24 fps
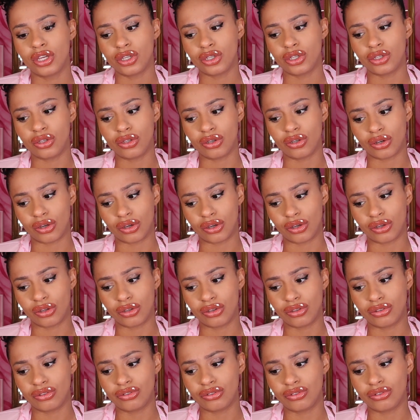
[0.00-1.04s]
you
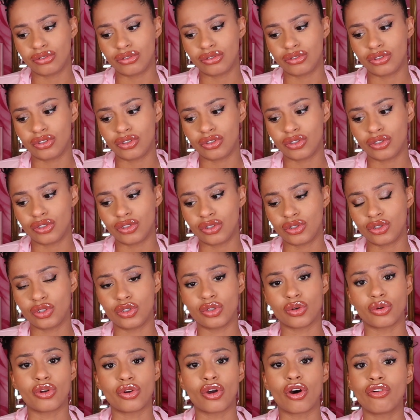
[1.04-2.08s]
know,
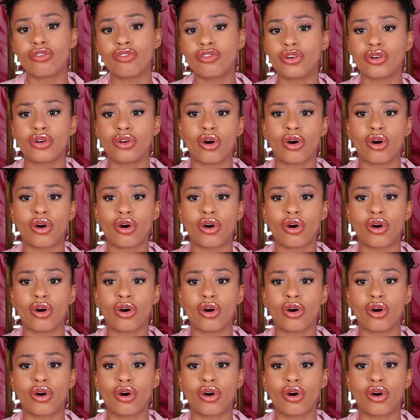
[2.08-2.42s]
you're not